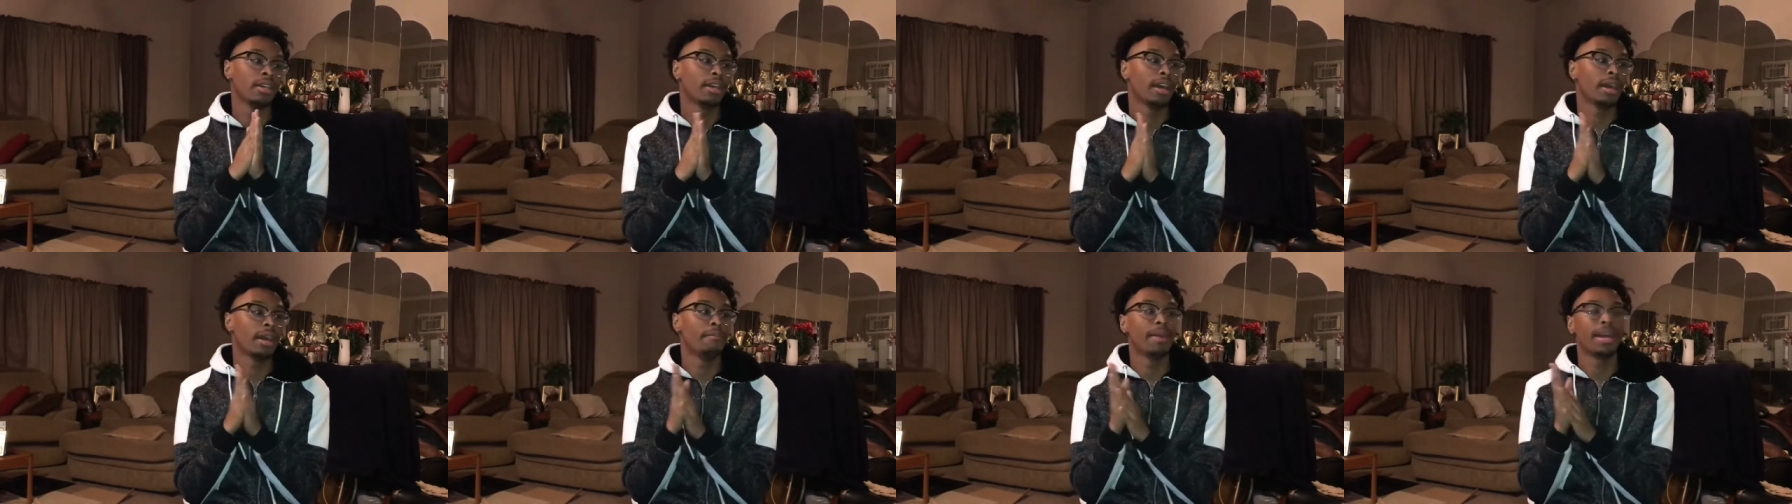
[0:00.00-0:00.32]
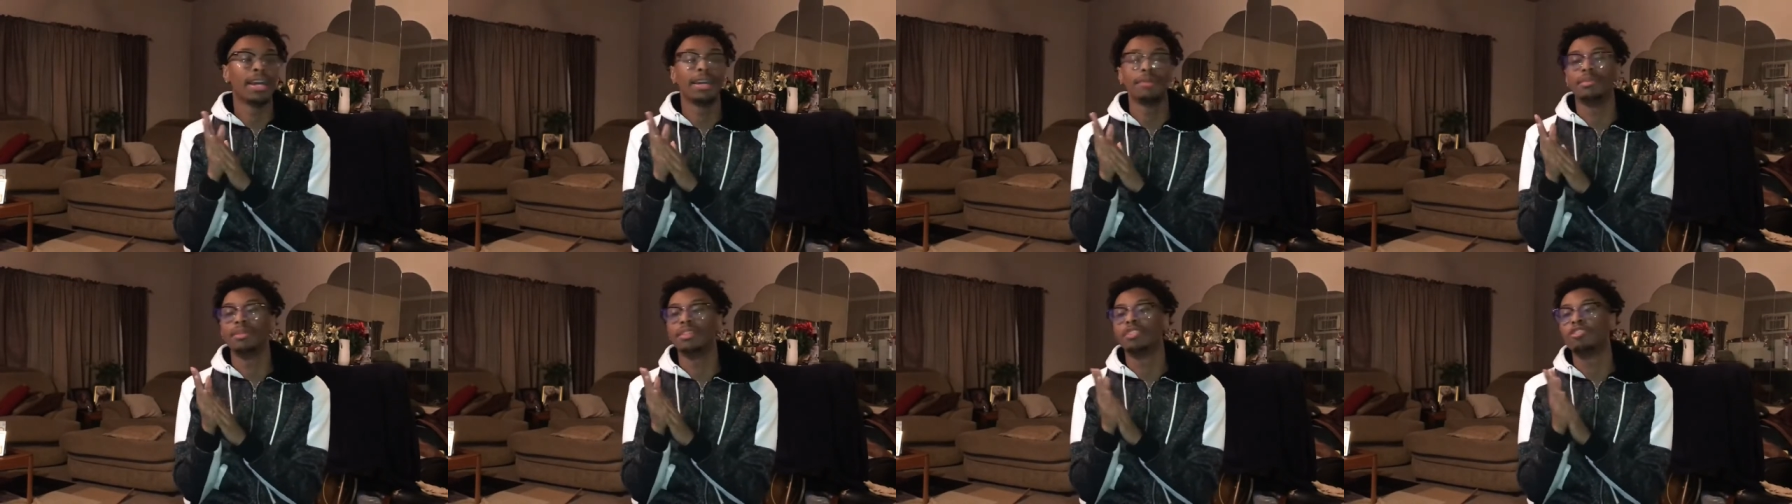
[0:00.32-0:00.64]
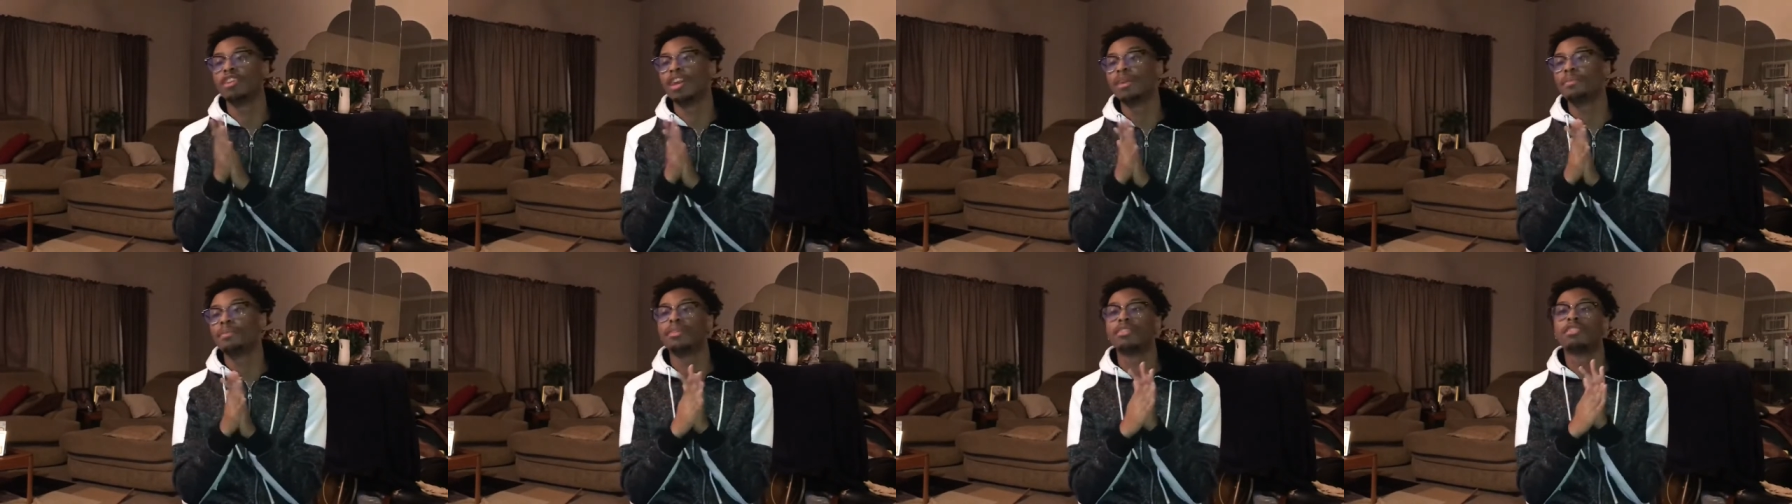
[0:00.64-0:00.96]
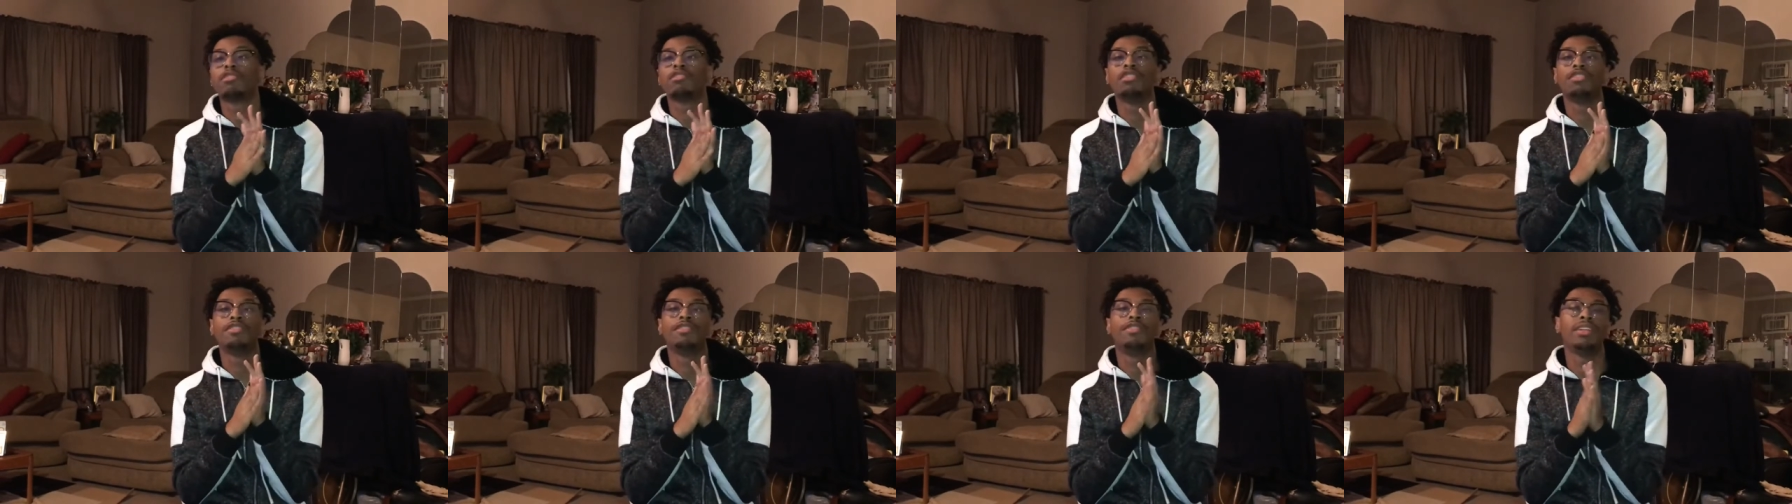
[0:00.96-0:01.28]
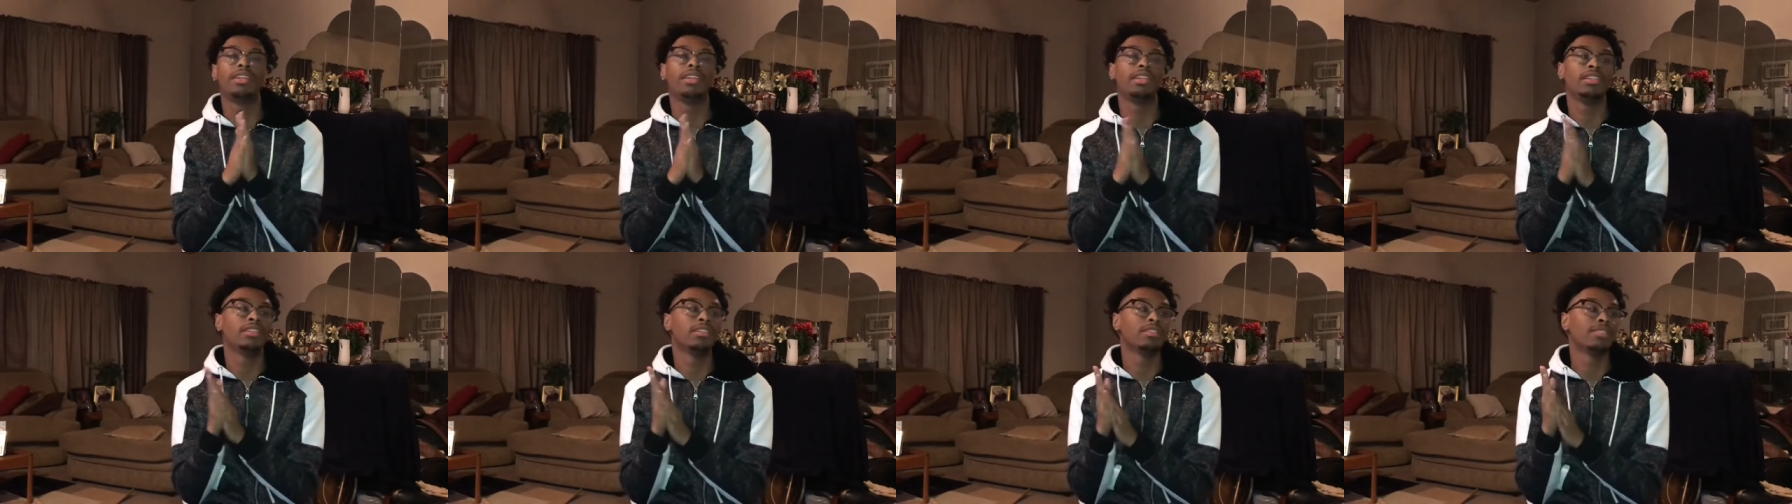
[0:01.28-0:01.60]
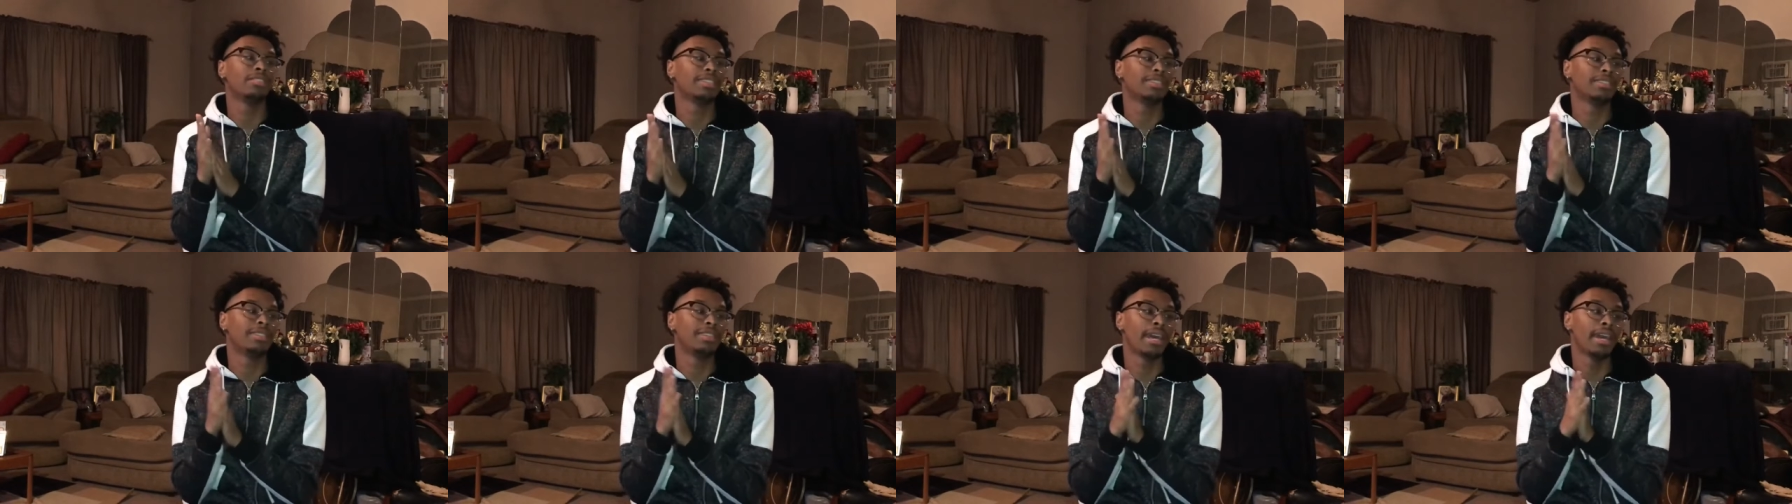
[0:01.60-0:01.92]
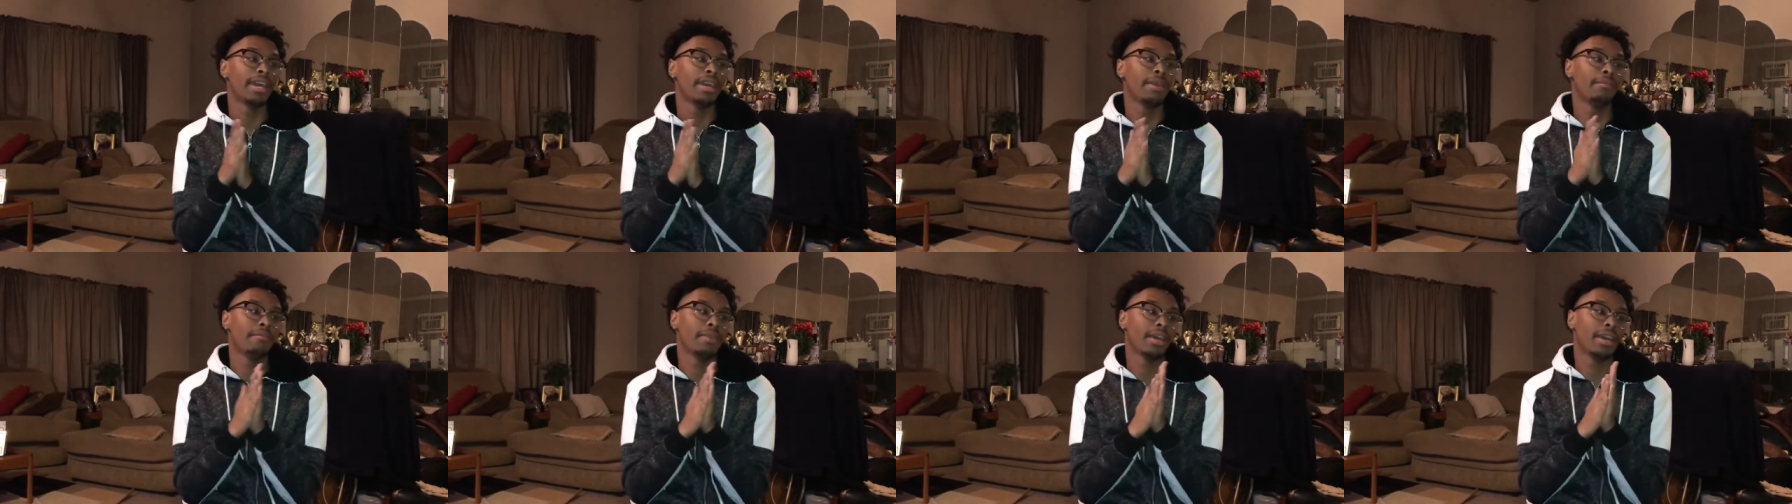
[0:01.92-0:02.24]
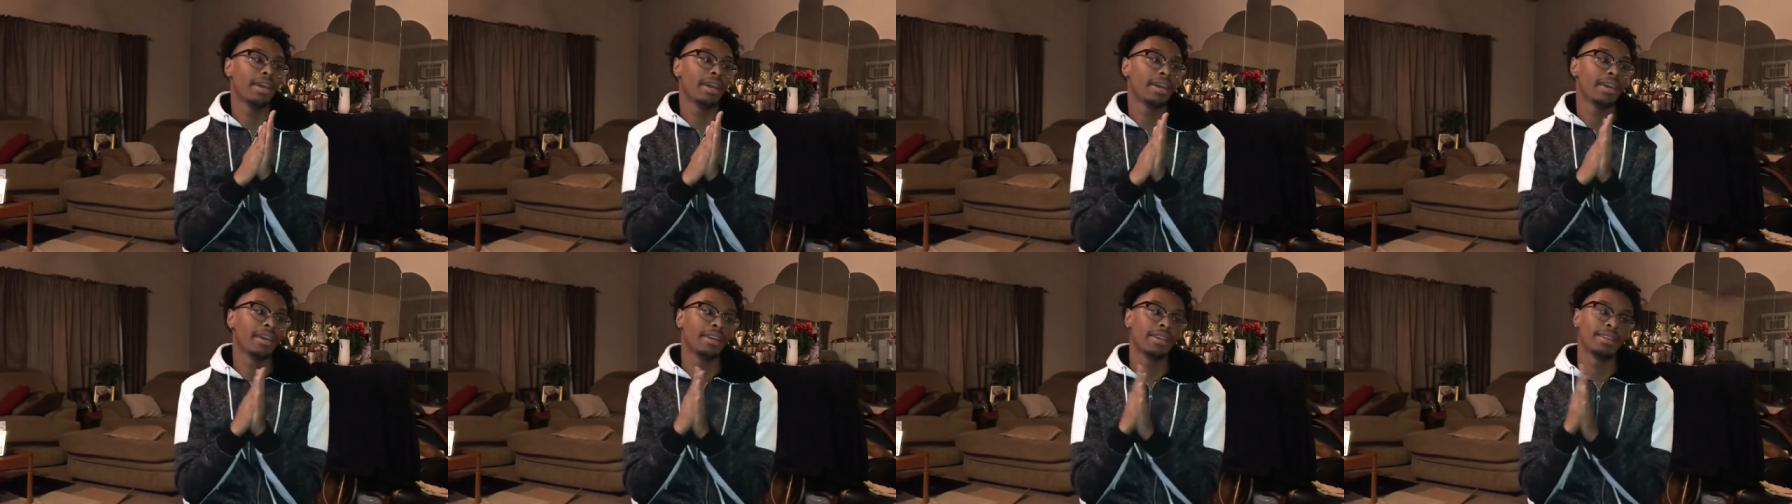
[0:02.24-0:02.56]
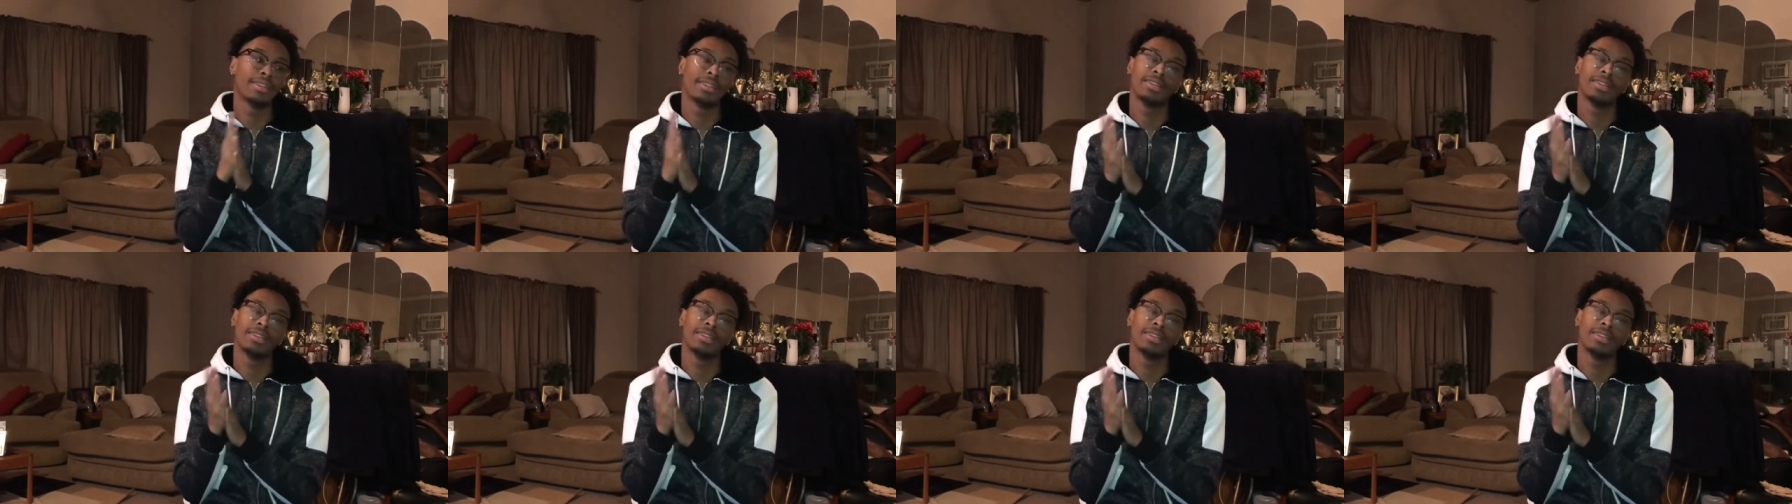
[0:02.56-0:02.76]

I might be dropping three videos a day, man